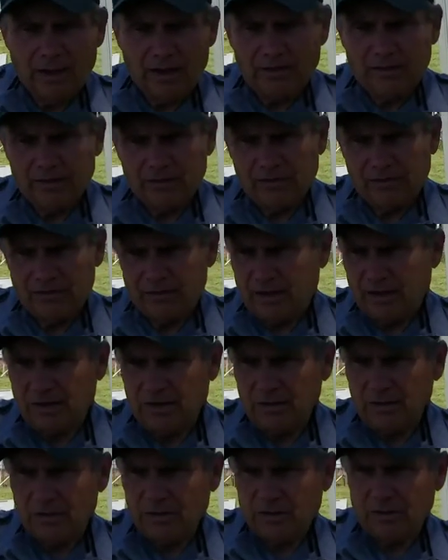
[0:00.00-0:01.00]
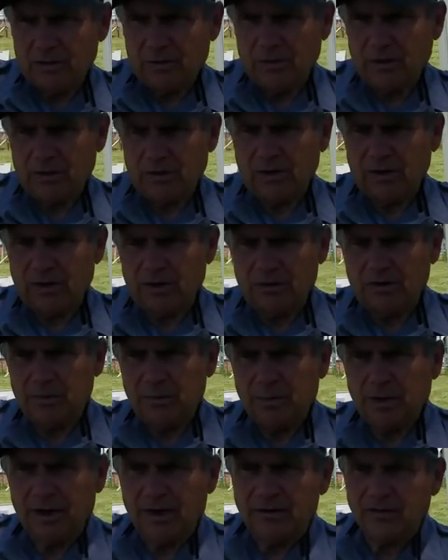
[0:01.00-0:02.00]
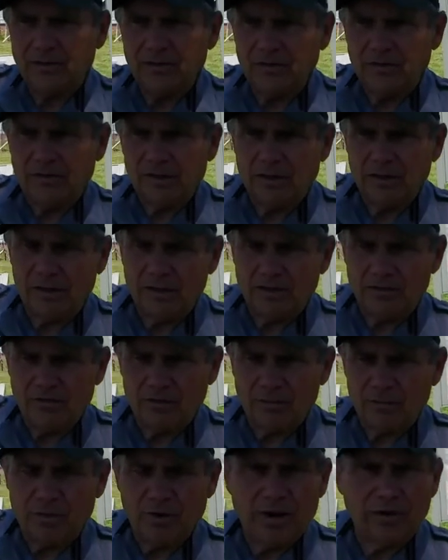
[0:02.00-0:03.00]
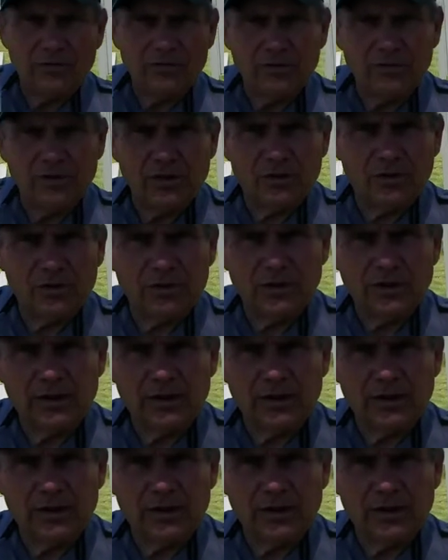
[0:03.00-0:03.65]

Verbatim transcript: they, they knew that there were uh, deposits of brownstone,